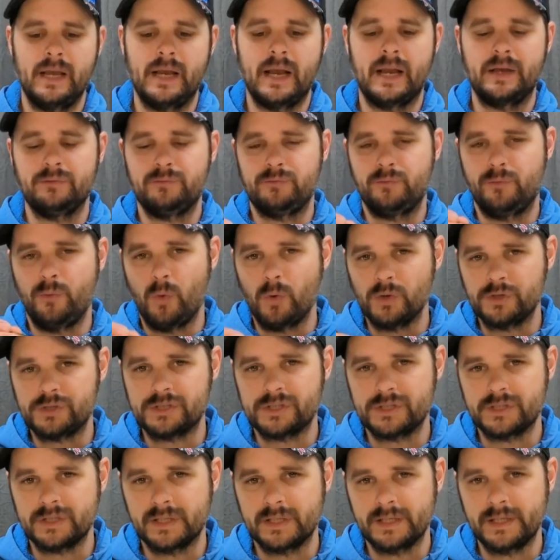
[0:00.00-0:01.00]
and
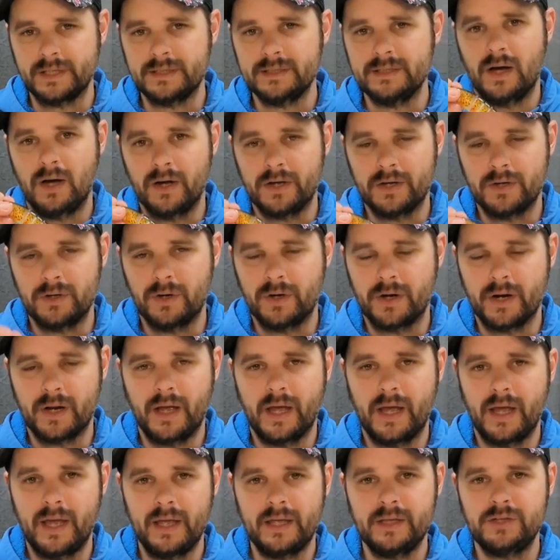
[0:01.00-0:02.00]
unfortunately I got
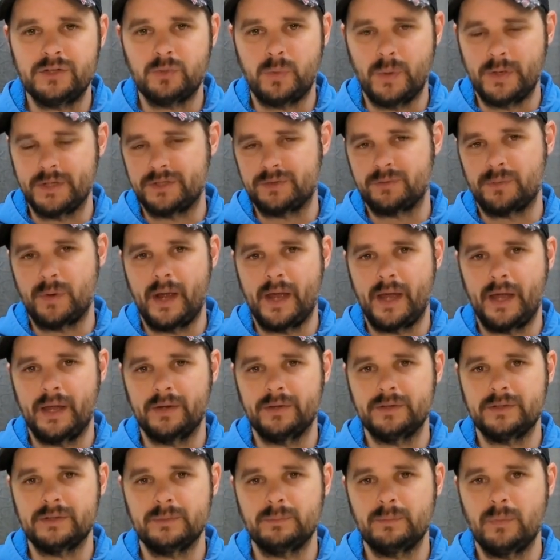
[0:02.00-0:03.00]
a twist
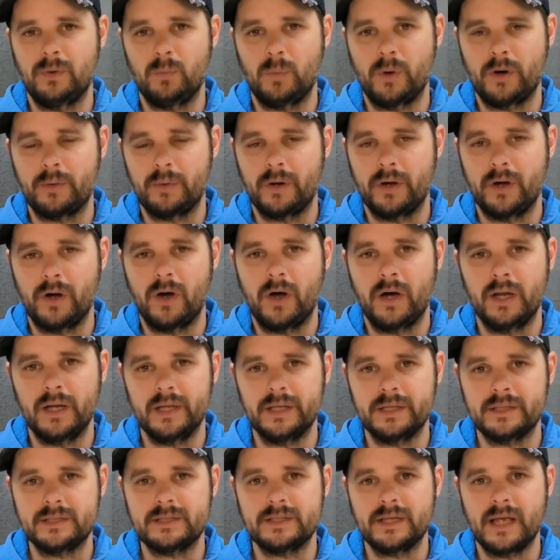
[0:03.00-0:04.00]
round one of my
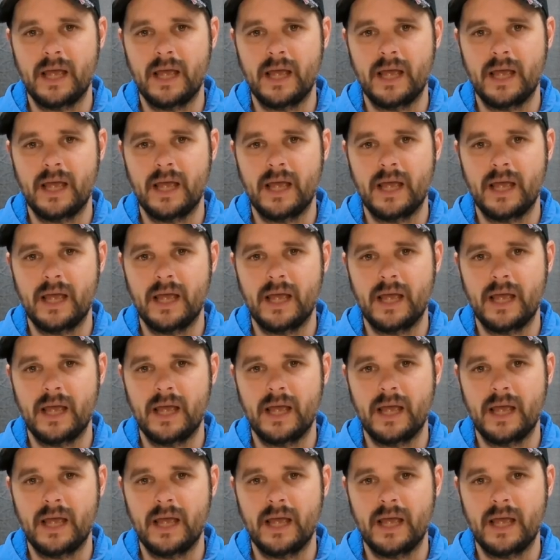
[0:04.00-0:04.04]
eyelets